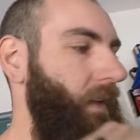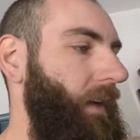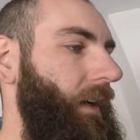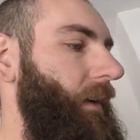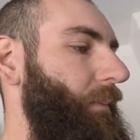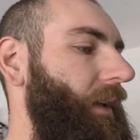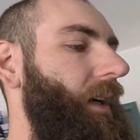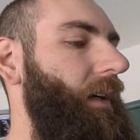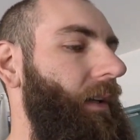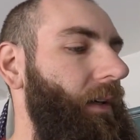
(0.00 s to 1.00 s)
But
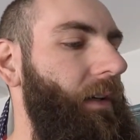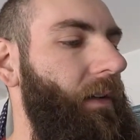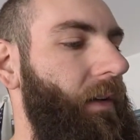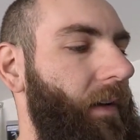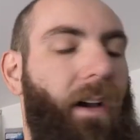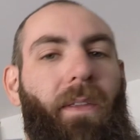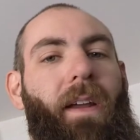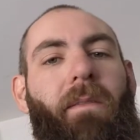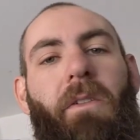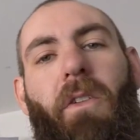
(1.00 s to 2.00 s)
luckily, now that
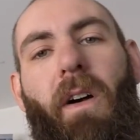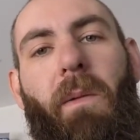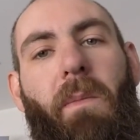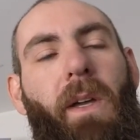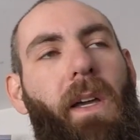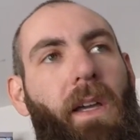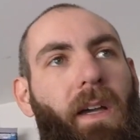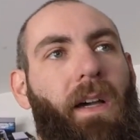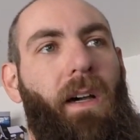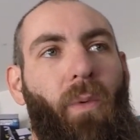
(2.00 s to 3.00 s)
I have a job
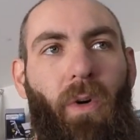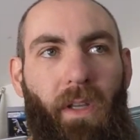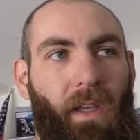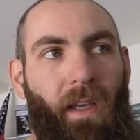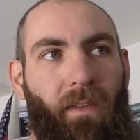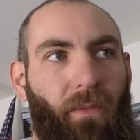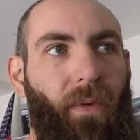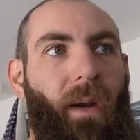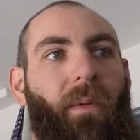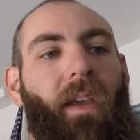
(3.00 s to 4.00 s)
working as a
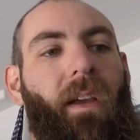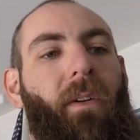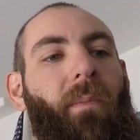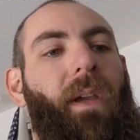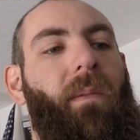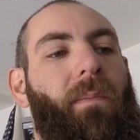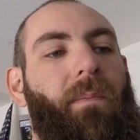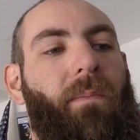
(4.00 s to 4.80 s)
fabricator, it